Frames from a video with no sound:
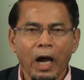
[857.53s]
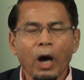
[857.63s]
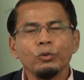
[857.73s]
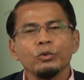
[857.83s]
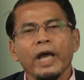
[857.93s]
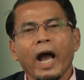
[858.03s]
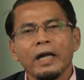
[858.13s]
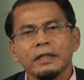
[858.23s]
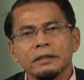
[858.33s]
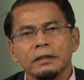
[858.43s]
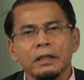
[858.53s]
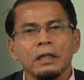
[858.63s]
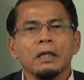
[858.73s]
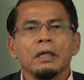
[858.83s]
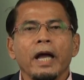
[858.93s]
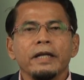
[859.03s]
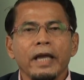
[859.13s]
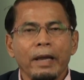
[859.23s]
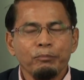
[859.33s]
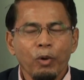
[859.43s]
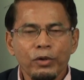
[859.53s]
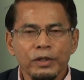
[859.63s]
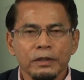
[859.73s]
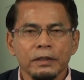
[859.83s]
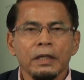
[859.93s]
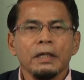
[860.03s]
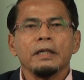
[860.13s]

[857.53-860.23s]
How do they harness their employees?